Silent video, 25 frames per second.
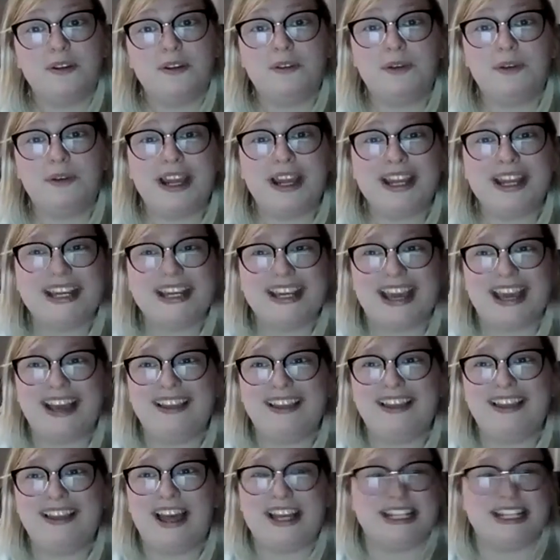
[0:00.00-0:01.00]
When I
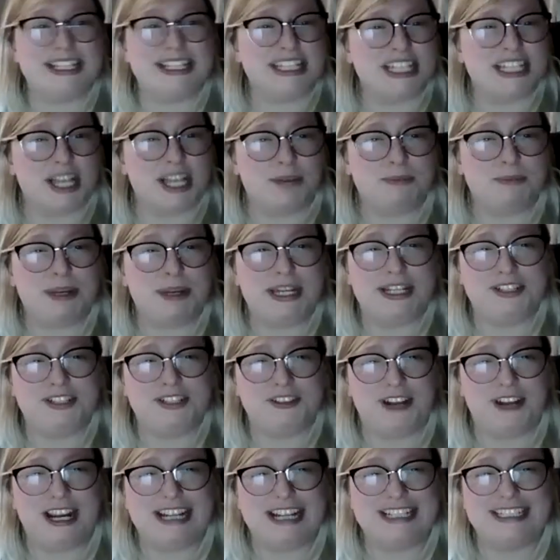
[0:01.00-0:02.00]
get, like, somebody
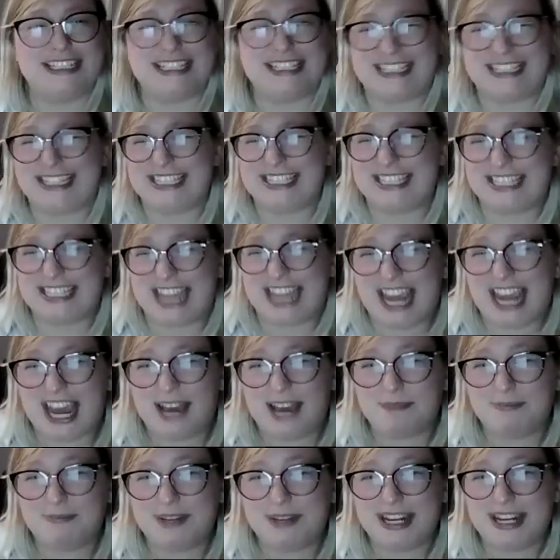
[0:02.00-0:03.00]
trying to
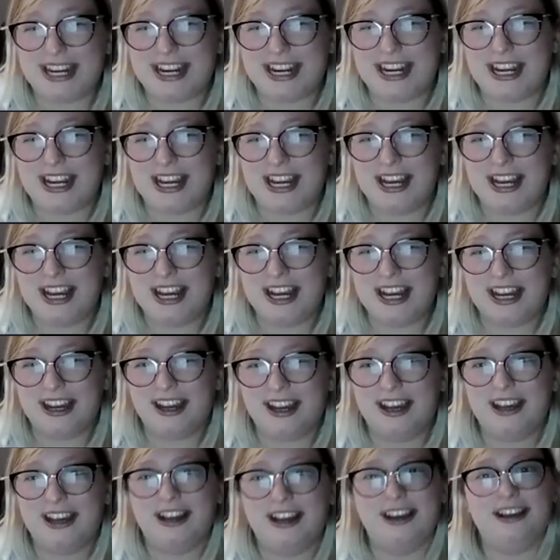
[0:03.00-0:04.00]
stab me
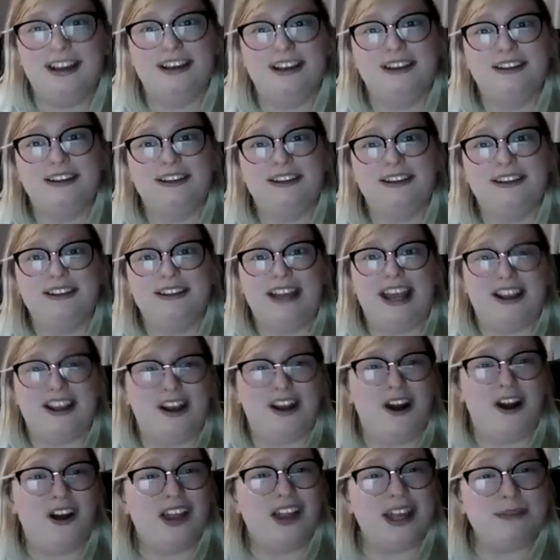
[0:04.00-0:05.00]
and
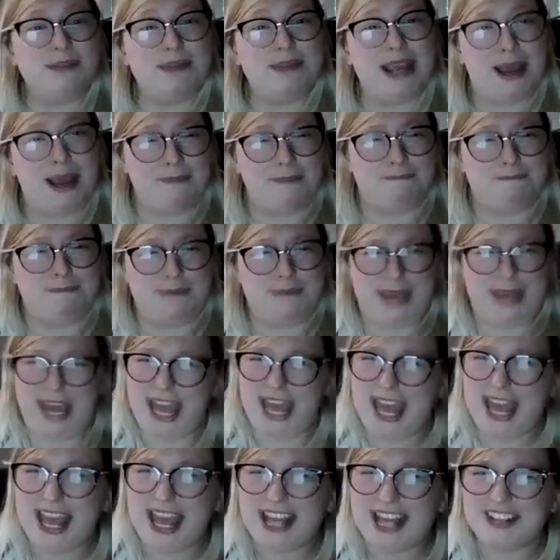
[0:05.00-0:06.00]
calling me a
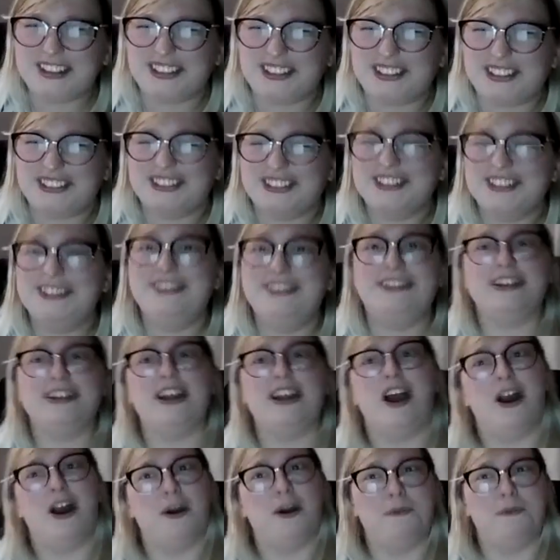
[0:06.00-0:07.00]
bitch?
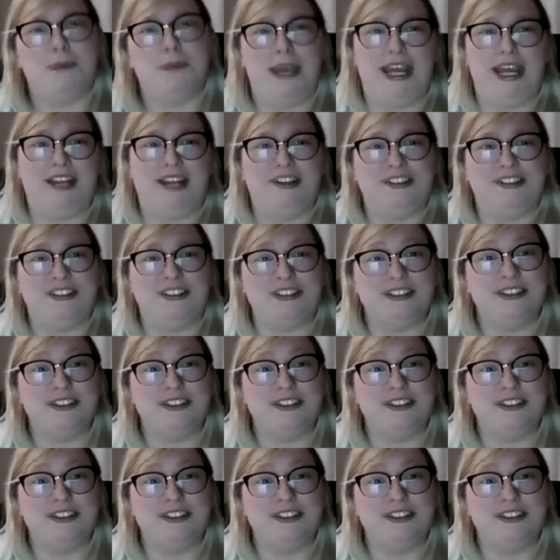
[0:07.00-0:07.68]
Oh, bitch.